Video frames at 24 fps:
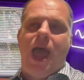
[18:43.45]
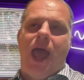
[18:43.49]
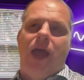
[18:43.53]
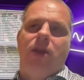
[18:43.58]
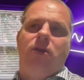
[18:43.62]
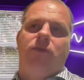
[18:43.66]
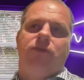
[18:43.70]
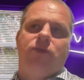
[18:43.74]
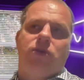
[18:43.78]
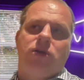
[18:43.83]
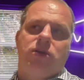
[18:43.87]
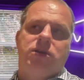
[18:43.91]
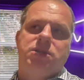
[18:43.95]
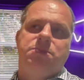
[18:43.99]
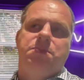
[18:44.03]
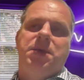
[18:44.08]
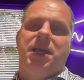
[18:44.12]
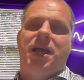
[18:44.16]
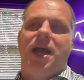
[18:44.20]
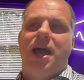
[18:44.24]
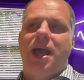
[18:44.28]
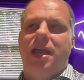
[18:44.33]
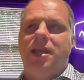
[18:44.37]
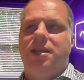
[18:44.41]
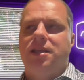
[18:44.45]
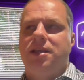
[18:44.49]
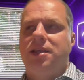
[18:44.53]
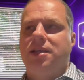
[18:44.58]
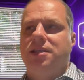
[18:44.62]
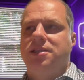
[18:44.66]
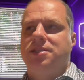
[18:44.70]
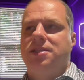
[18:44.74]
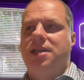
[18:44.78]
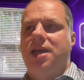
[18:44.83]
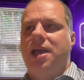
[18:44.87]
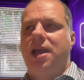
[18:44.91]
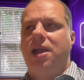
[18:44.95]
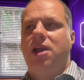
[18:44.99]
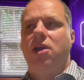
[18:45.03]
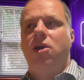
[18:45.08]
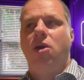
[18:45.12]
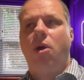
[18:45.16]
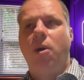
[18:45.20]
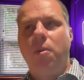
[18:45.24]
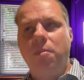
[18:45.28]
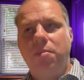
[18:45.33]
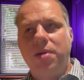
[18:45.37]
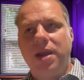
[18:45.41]
And of course, behind is the
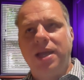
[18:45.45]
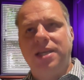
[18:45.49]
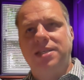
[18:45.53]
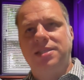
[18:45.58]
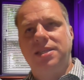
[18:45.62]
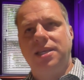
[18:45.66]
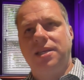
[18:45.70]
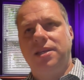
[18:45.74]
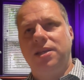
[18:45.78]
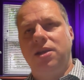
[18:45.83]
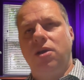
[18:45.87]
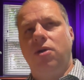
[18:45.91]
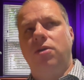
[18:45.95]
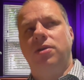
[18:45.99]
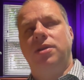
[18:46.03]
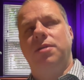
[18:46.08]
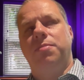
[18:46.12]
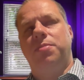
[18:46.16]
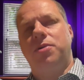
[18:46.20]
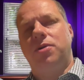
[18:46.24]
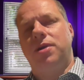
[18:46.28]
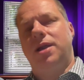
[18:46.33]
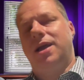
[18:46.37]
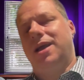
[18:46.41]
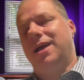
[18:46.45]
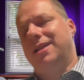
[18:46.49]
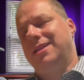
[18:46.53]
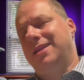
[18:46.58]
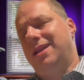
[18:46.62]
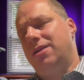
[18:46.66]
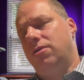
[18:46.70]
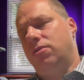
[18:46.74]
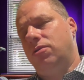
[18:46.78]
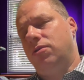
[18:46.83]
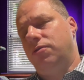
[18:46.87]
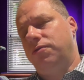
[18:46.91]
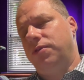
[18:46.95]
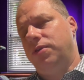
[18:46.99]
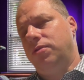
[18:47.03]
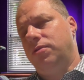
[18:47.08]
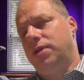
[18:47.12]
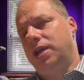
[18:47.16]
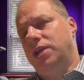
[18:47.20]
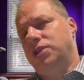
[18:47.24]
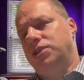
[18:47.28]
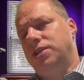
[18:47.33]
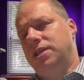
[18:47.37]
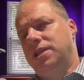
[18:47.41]
complexity on the product catalog
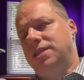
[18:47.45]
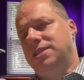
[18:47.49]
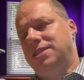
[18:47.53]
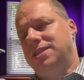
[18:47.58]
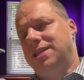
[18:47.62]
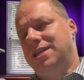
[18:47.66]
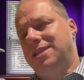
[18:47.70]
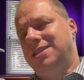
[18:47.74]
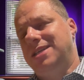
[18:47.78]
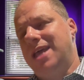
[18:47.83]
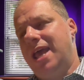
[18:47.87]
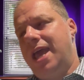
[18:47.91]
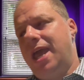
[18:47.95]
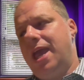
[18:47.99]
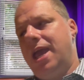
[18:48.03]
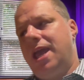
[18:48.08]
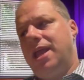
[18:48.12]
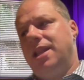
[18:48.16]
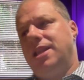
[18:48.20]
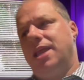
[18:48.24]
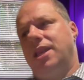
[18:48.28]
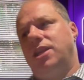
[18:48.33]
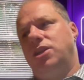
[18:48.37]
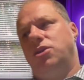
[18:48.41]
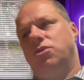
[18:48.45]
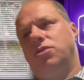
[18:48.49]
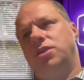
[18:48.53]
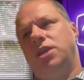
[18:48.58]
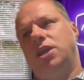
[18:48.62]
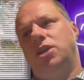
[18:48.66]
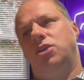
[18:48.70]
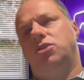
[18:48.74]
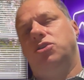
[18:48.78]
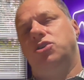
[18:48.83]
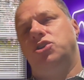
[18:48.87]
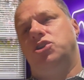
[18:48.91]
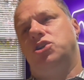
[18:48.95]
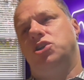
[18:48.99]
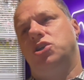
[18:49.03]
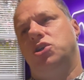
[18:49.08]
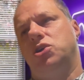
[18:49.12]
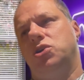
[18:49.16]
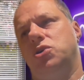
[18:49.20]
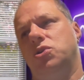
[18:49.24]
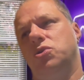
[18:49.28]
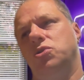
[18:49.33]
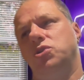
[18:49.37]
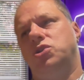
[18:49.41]
configuration is this, that you need to
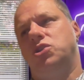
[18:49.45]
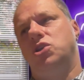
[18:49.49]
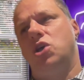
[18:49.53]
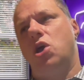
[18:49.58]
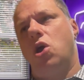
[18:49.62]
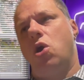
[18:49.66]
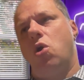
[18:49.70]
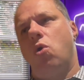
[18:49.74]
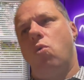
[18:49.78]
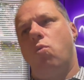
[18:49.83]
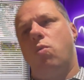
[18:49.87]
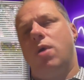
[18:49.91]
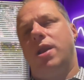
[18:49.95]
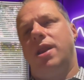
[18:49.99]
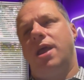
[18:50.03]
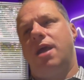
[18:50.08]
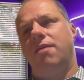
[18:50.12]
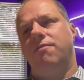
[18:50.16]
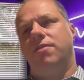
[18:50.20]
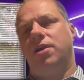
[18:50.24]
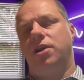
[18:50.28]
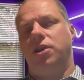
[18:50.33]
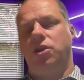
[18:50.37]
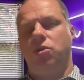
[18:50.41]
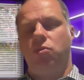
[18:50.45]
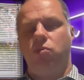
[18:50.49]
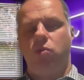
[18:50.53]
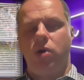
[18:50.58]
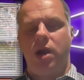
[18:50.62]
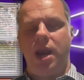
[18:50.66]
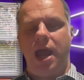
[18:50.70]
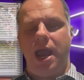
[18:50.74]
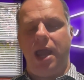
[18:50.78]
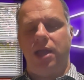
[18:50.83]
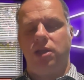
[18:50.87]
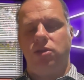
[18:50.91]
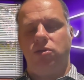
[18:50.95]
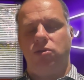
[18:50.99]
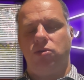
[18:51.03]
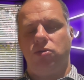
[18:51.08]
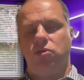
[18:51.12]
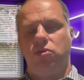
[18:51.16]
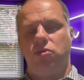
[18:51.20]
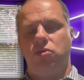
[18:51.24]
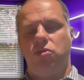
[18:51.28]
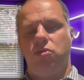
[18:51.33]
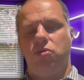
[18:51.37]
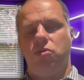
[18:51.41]
choose whatever you would like
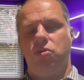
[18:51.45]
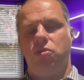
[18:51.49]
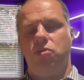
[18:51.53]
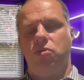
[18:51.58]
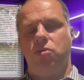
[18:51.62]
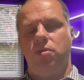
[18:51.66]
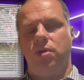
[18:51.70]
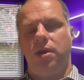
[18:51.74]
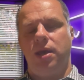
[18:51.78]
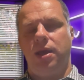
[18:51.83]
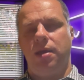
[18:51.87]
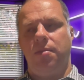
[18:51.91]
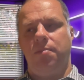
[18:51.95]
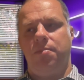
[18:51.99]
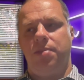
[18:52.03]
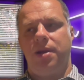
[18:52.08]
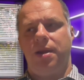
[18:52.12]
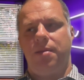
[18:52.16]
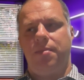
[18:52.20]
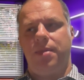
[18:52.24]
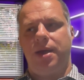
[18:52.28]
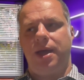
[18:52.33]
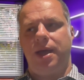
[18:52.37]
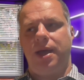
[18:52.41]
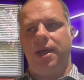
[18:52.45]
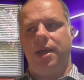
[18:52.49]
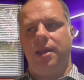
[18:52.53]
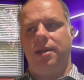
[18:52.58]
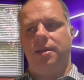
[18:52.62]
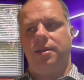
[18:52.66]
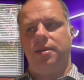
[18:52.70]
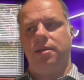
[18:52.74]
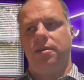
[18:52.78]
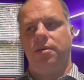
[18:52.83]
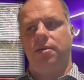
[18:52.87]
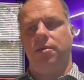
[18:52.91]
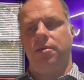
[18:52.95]
to implement.